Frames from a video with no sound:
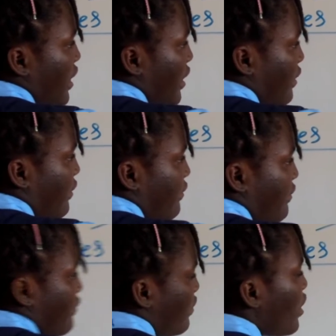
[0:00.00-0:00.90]
n.
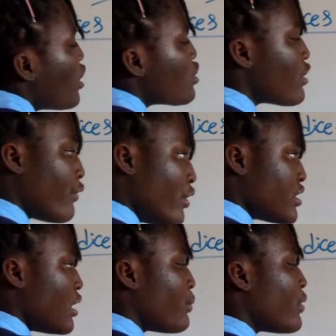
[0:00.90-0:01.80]
So for
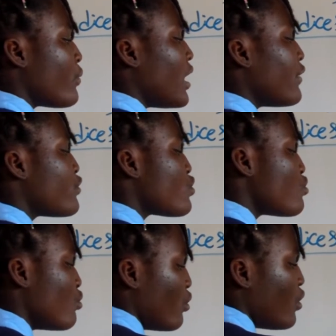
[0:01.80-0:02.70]
example, if we have
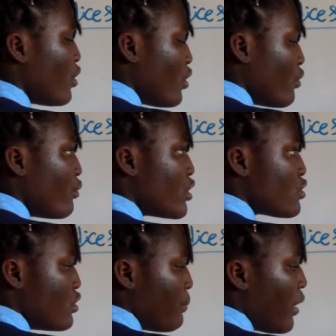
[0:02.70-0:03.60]
2
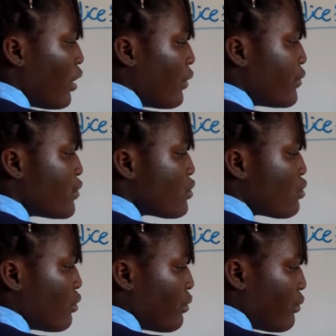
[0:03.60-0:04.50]
raised to the power of
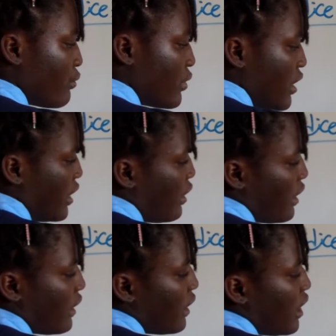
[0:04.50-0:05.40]

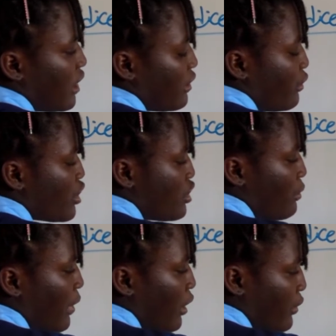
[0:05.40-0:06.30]
2, raised to
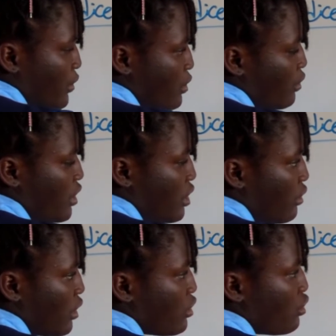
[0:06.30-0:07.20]
the power of 2 is
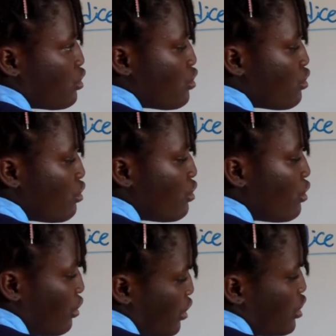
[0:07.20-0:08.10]
equals to 2
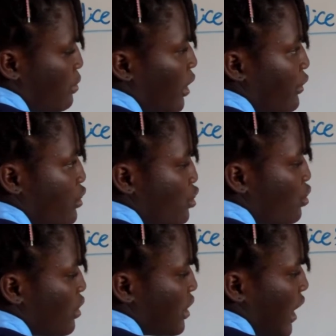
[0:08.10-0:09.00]
raised to the power of 2
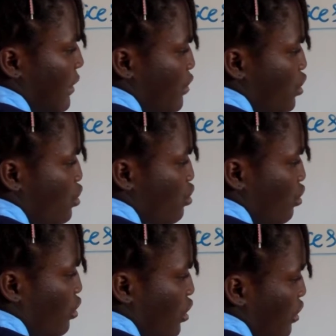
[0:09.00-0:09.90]
times
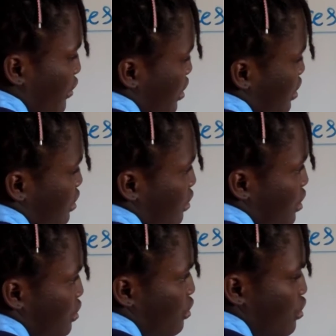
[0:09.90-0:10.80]
2, which is
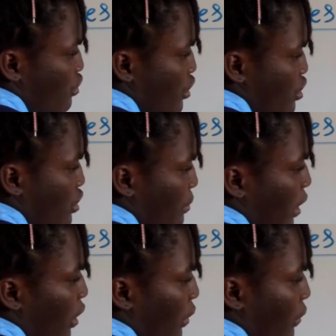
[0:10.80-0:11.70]
equals to 2 raised to the
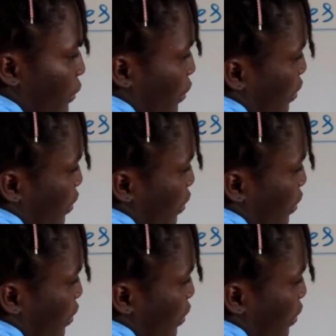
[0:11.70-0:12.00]
power of 4.